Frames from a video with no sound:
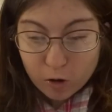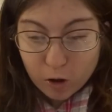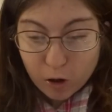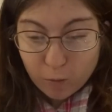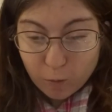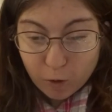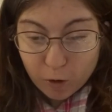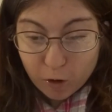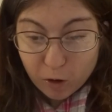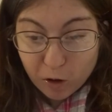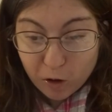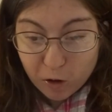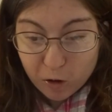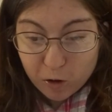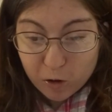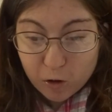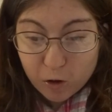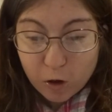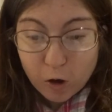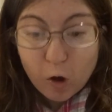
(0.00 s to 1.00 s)
type sticker.
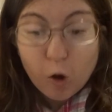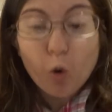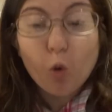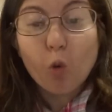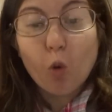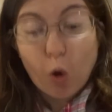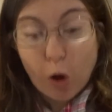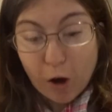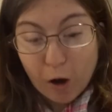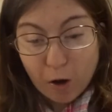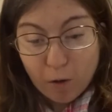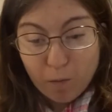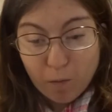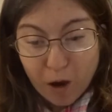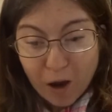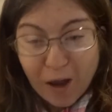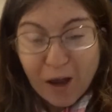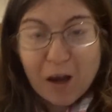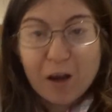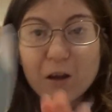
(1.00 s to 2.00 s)
Wear a
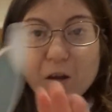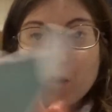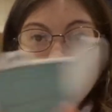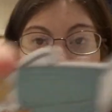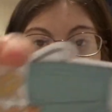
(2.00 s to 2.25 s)
mask,